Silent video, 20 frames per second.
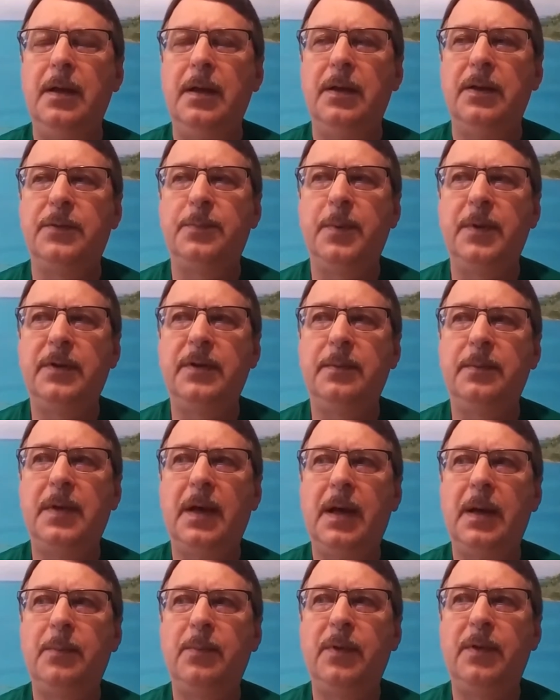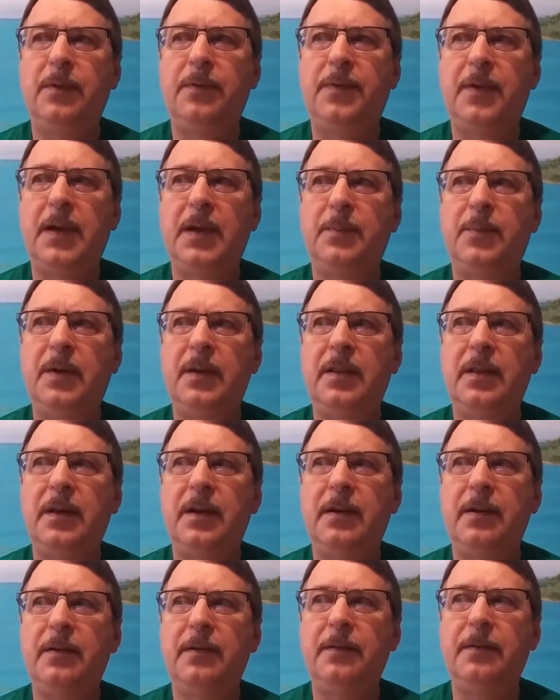spent some time with the family
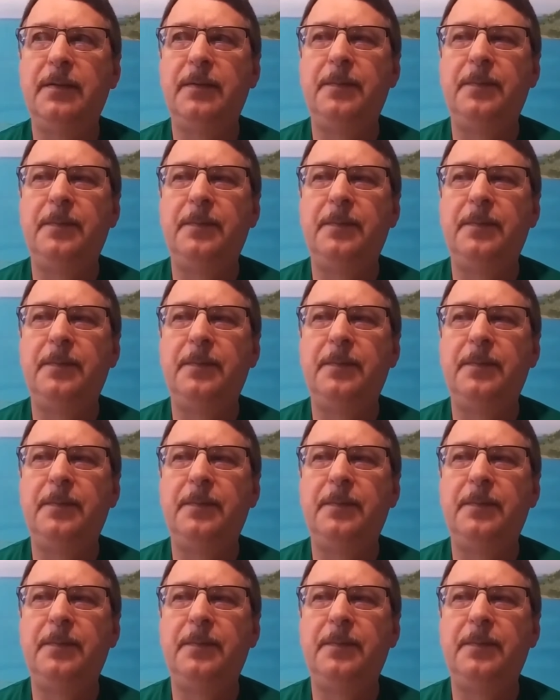there.